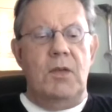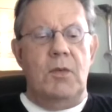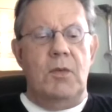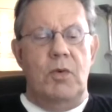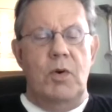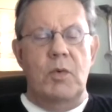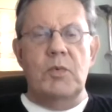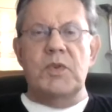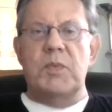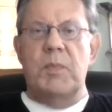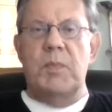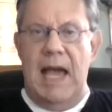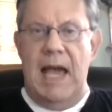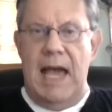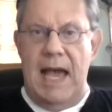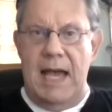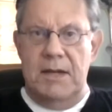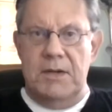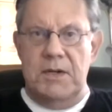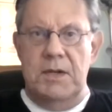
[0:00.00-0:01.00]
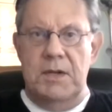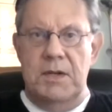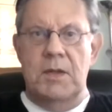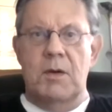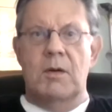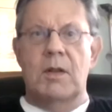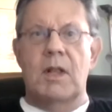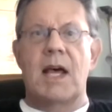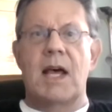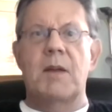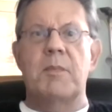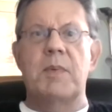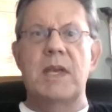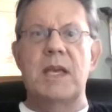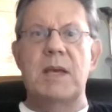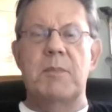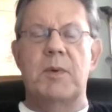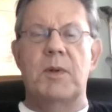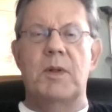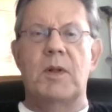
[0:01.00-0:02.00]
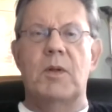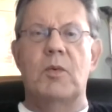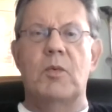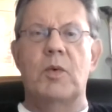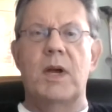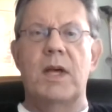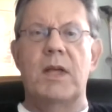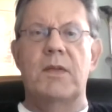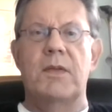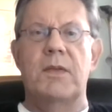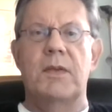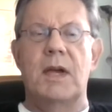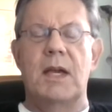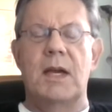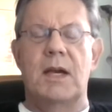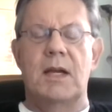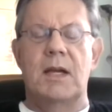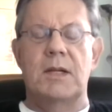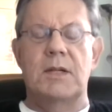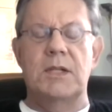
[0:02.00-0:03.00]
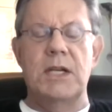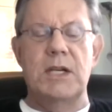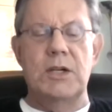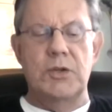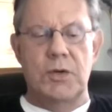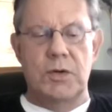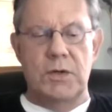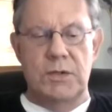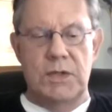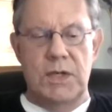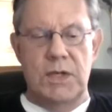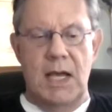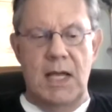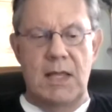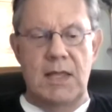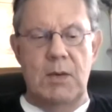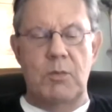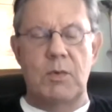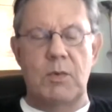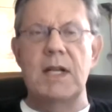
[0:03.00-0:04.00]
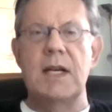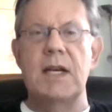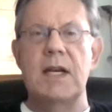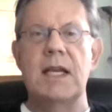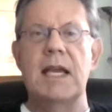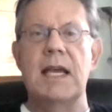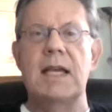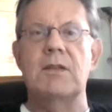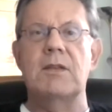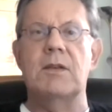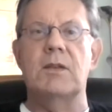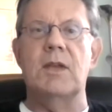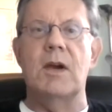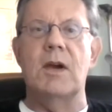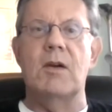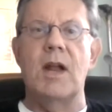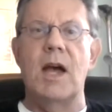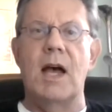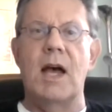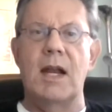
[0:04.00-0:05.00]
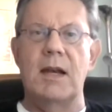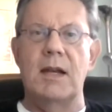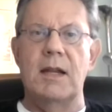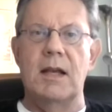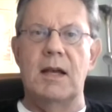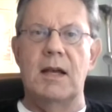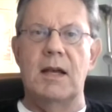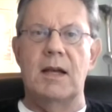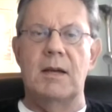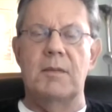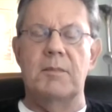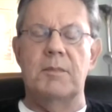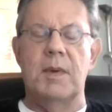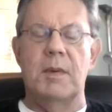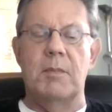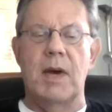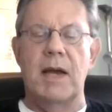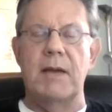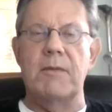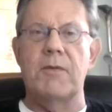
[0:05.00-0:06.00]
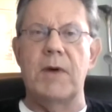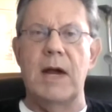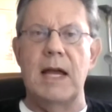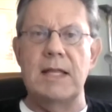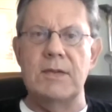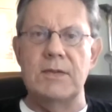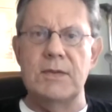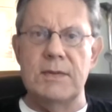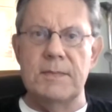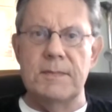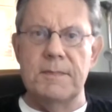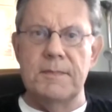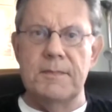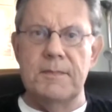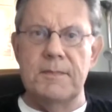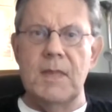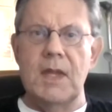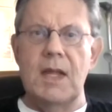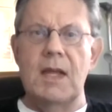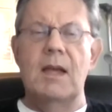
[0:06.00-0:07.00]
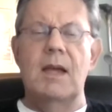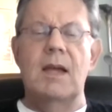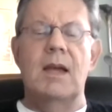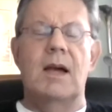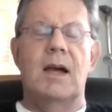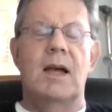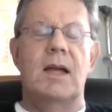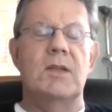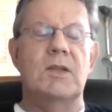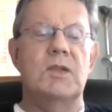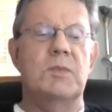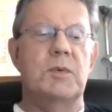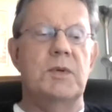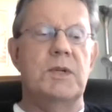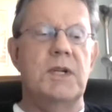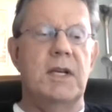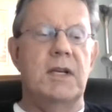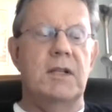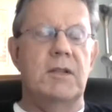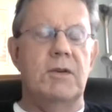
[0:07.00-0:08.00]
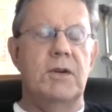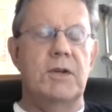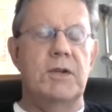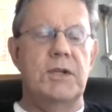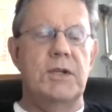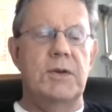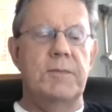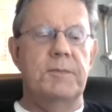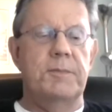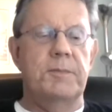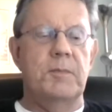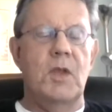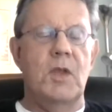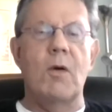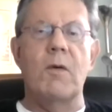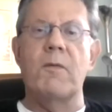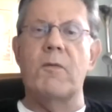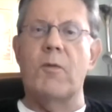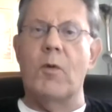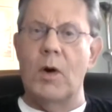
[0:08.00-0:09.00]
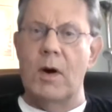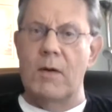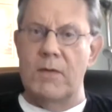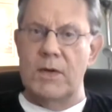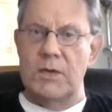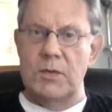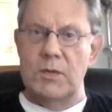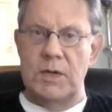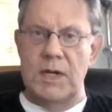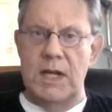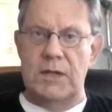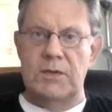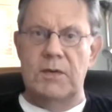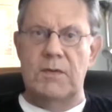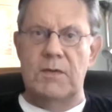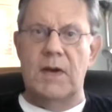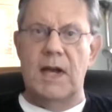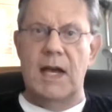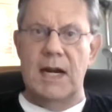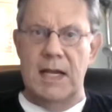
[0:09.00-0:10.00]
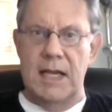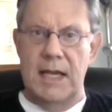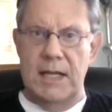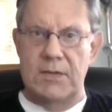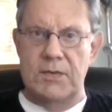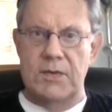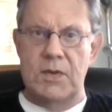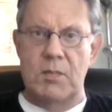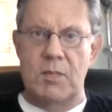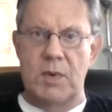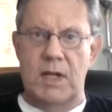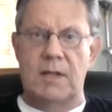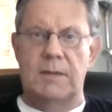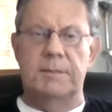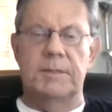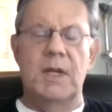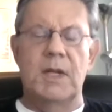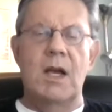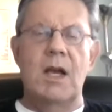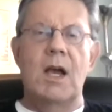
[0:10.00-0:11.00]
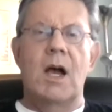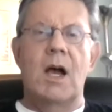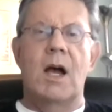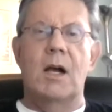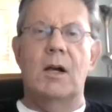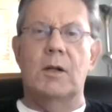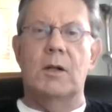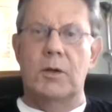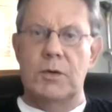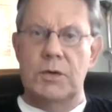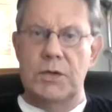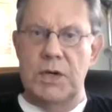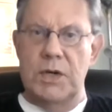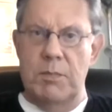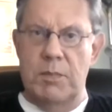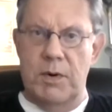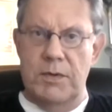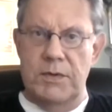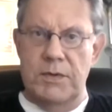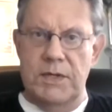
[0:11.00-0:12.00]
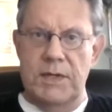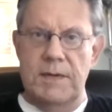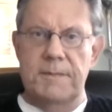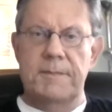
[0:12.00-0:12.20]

room was packed. There were a lot of people with T-shirts on that would indicate that they're not my friends on this particular issue. There were 4 of us who testified against the bill: a clergy person,